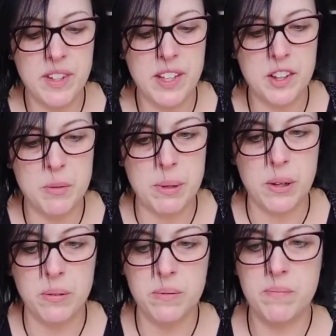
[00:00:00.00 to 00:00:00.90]
in the
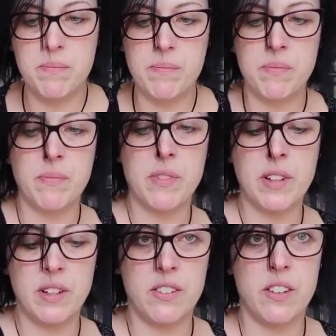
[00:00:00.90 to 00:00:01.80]
bowl,
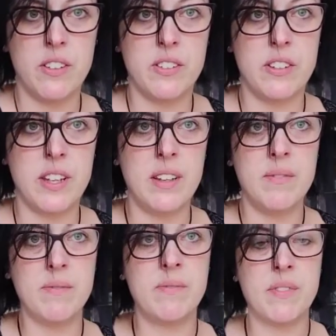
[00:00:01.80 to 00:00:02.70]
as you can see,